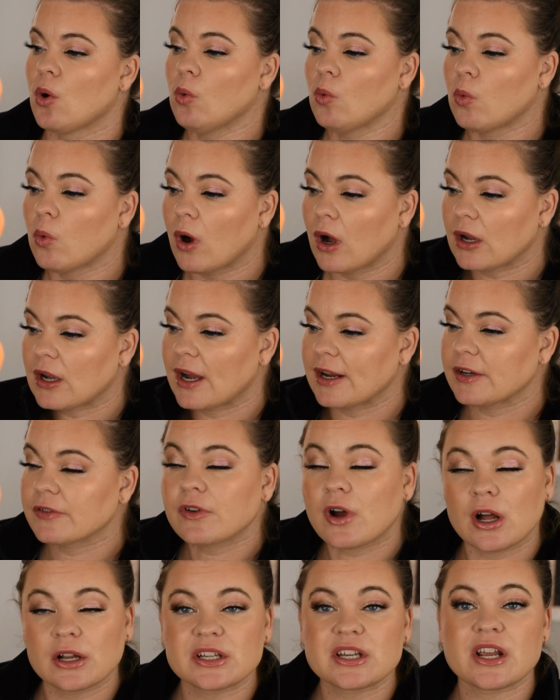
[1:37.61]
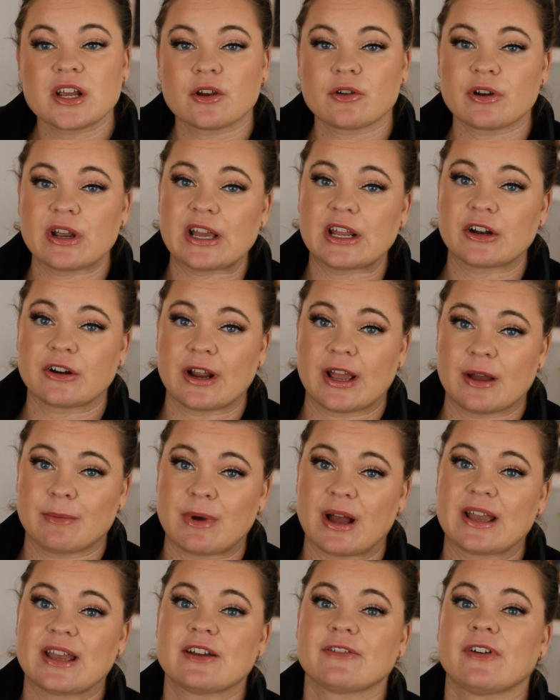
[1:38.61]
What kind of content creator am
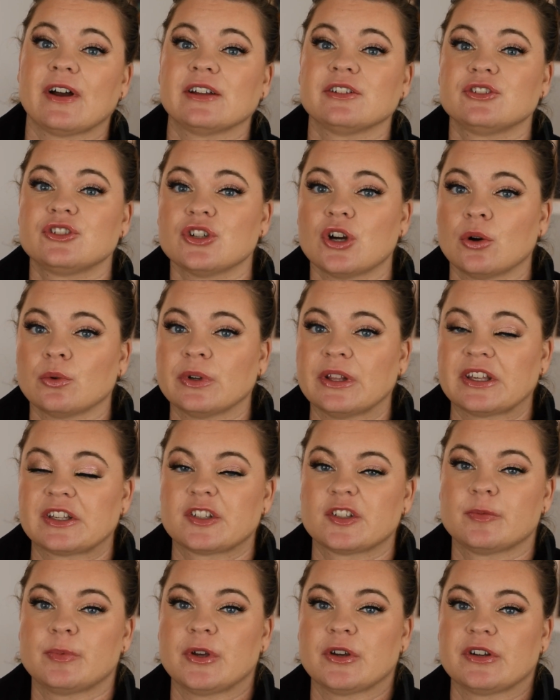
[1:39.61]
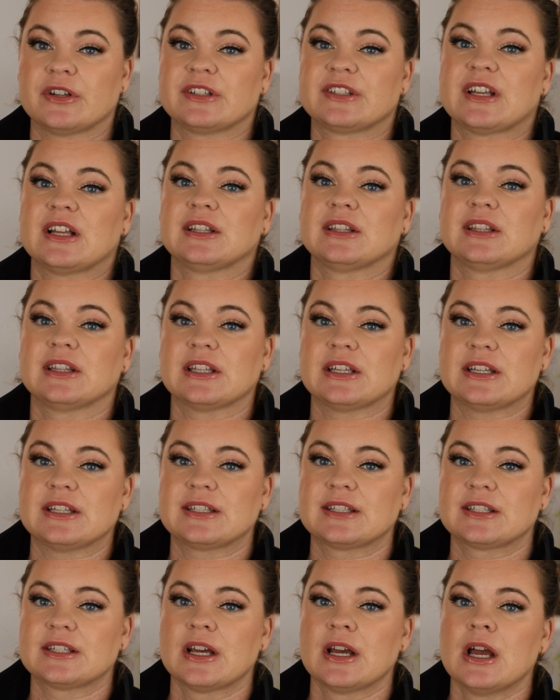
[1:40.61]
I if I don't experience at
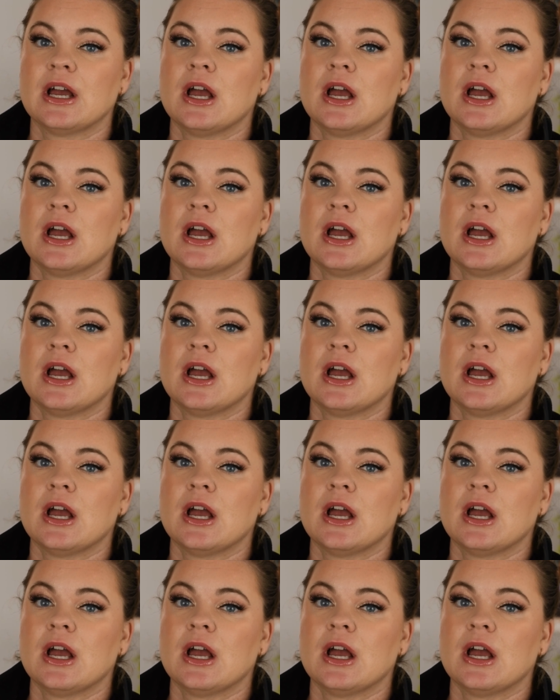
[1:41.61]
least